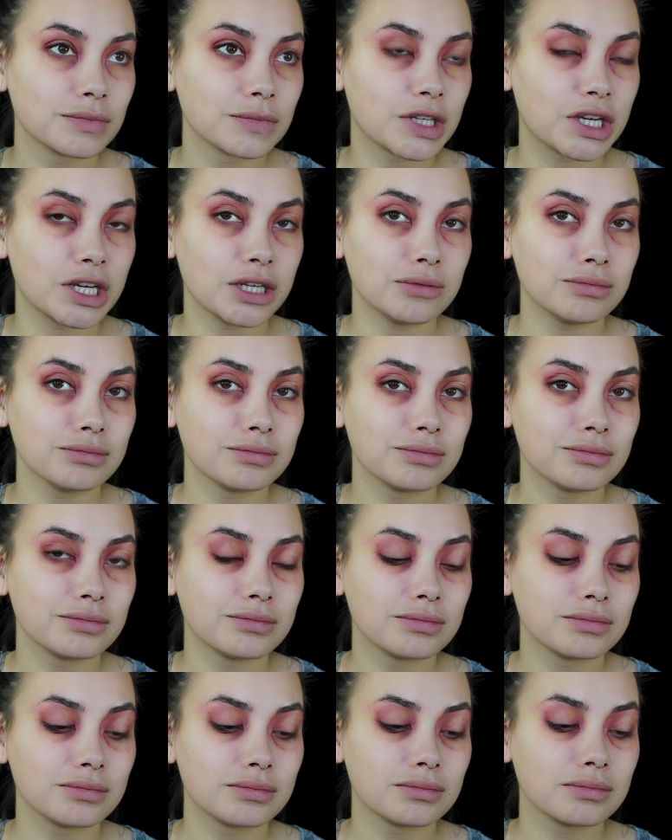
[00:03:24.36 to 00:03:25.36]
kit.
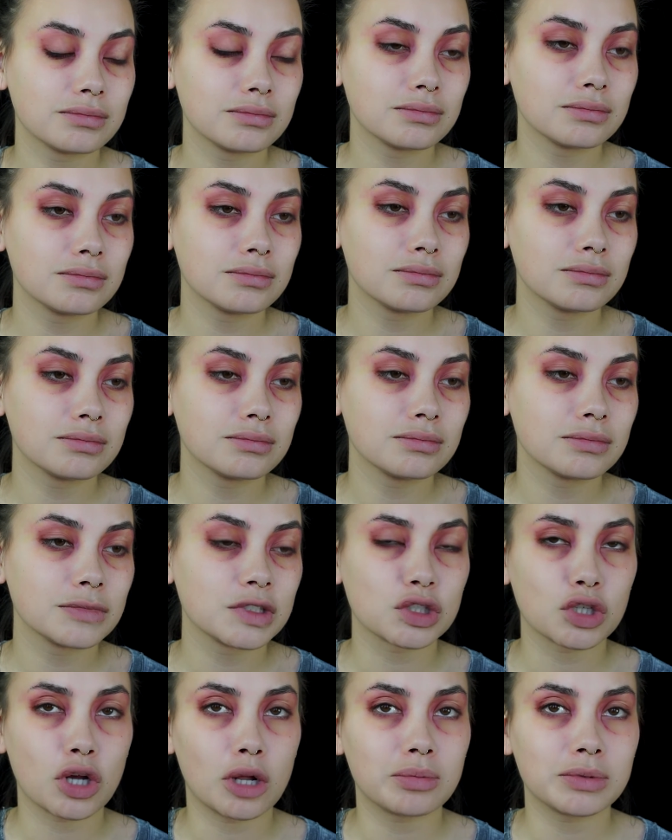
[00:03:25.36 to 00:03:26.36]

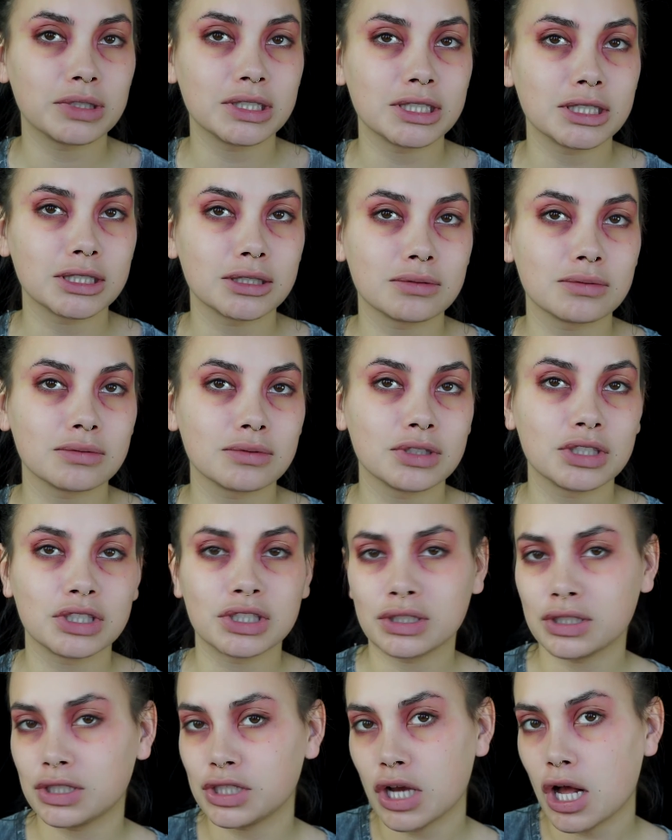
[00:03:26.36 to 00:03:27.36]

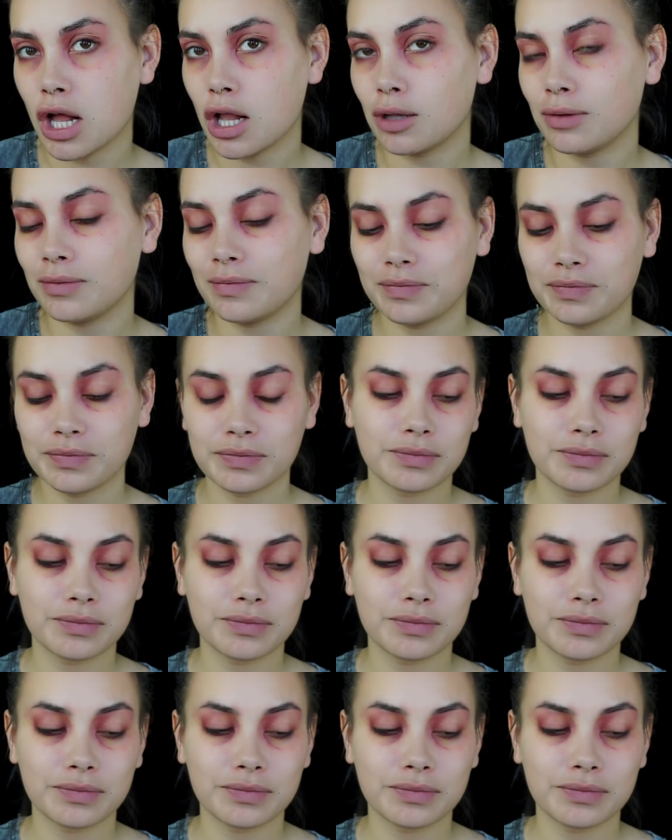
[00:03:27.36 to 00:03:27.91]
Sculpting gel.